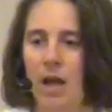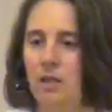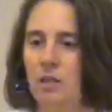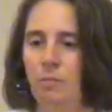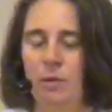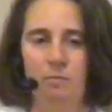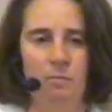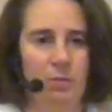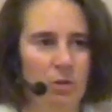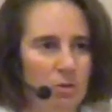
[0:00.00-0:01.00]
and to be
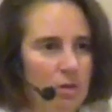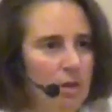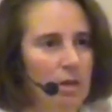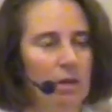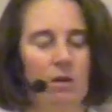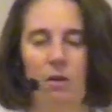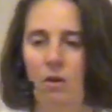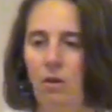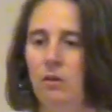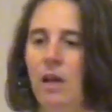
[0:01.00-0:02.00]
puking
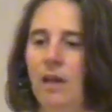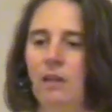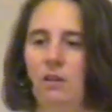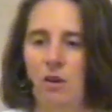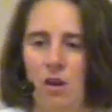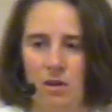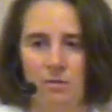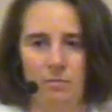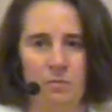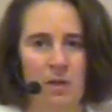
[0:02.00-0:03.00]
all night
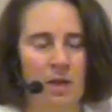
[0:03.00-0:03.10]
long.